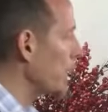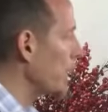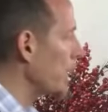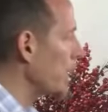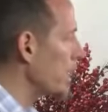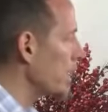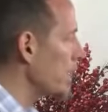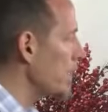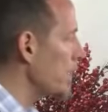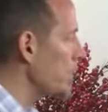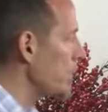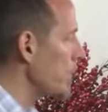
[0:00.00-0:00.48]

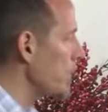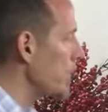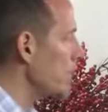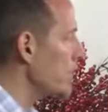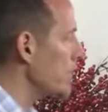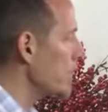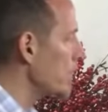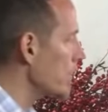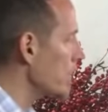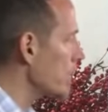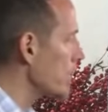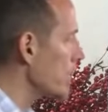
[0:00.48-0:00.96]
the immune
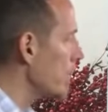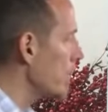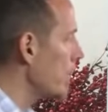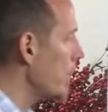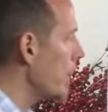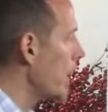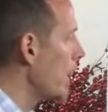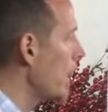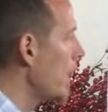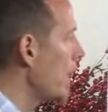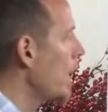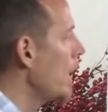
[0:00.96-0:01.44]
system
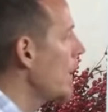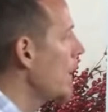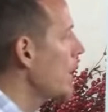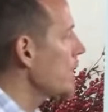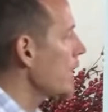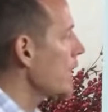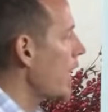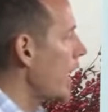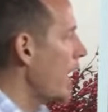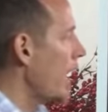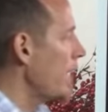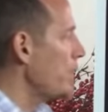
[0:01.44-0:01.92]
to
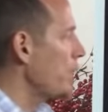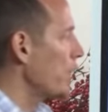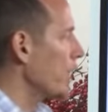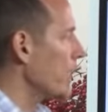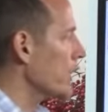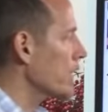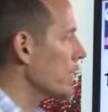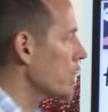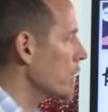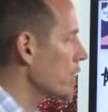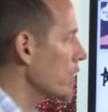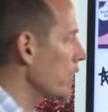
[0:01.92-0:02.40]

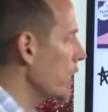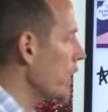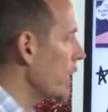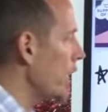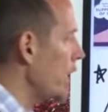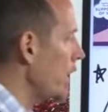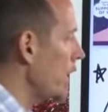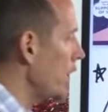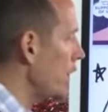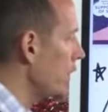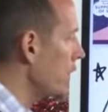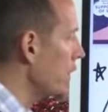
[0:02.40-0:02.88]
hyperexcrete
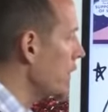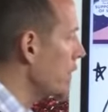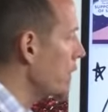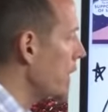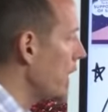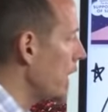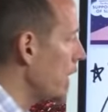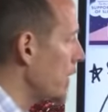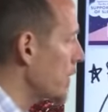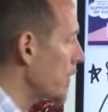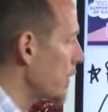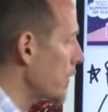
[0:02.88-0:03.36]

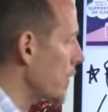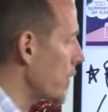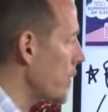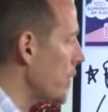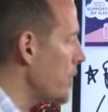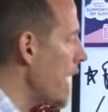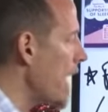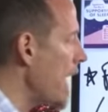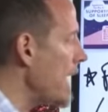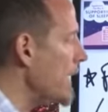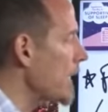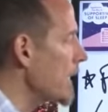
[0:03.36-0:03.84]
histamine, so they're
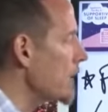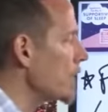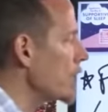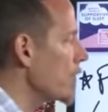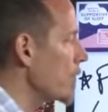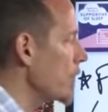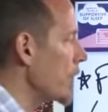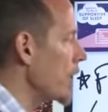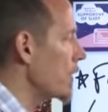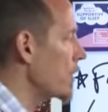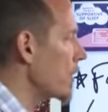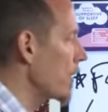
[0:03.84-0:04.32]
making too
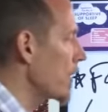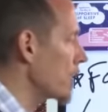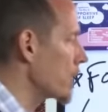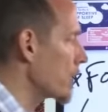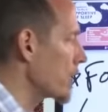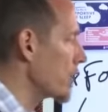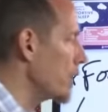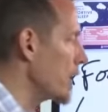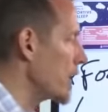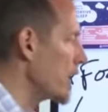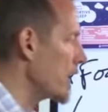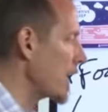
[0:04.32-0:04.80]
much
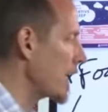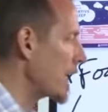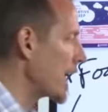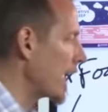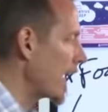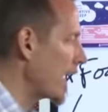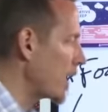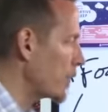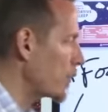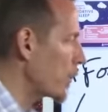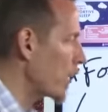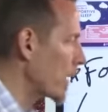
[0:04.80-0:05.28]
histamine. They
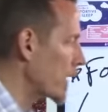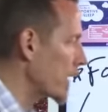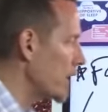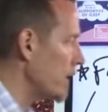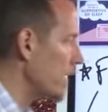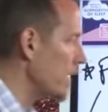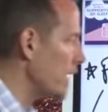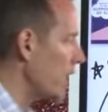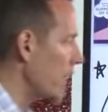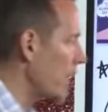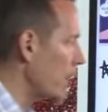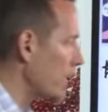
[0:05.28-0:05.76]
can't break it
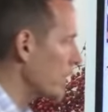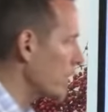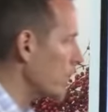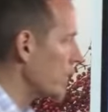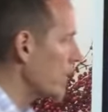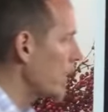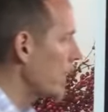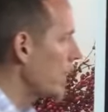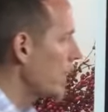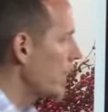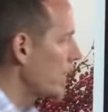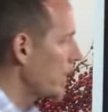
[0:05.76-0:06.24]
down
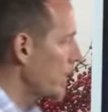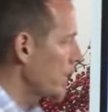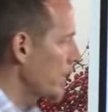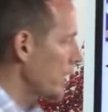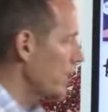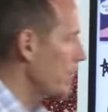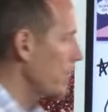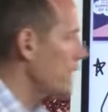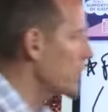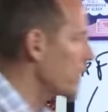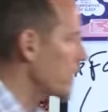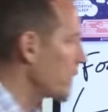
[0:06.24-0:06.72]

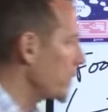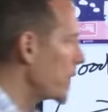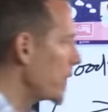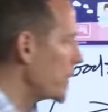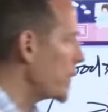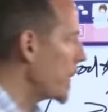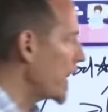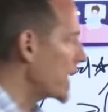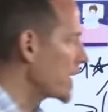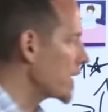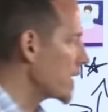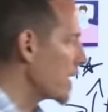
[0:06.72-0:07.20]
gets to be
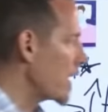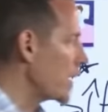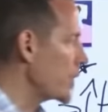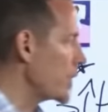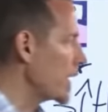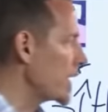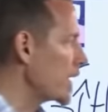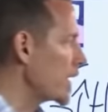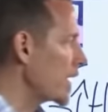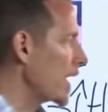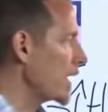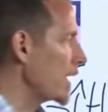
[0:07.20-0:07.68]
bedtime at
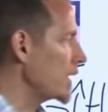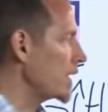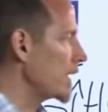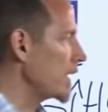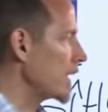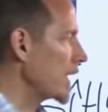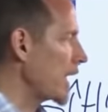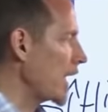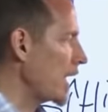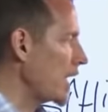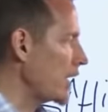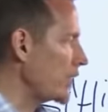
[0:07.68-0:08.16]
night. They
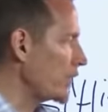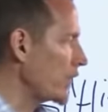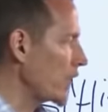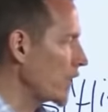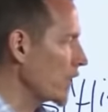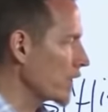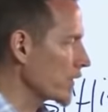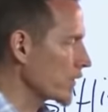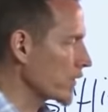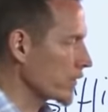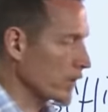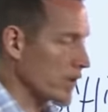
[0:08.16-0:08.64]
can't fall
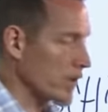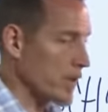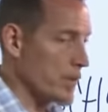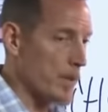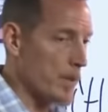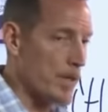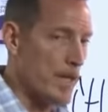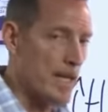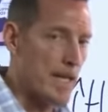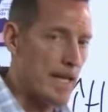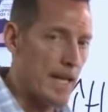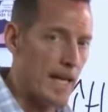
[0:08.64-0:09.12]
asleep and
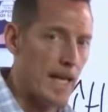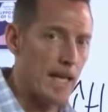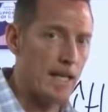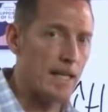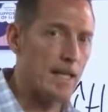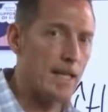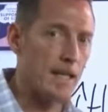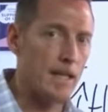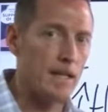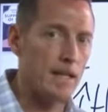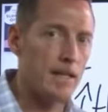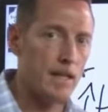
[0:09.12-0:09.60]
they can't
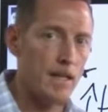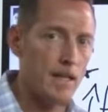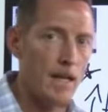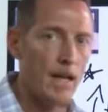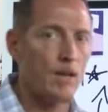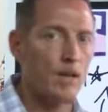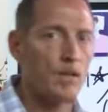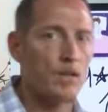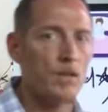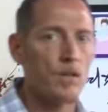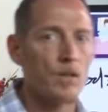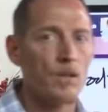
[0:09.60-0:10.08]
get
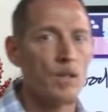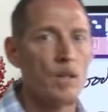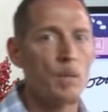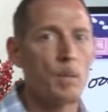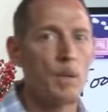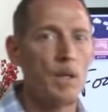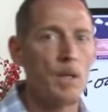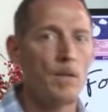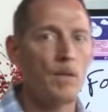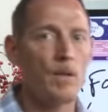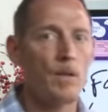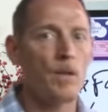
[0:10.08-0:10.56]
sound sleep,
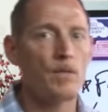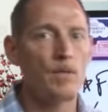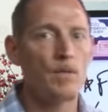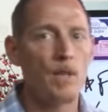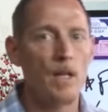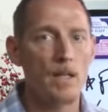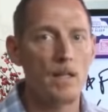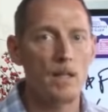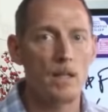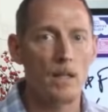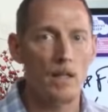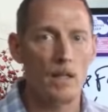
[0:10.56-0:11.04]
even if they
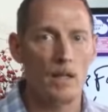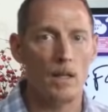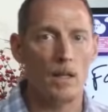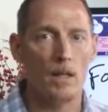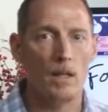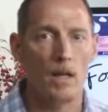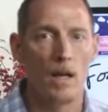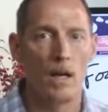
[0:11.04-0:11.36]
did,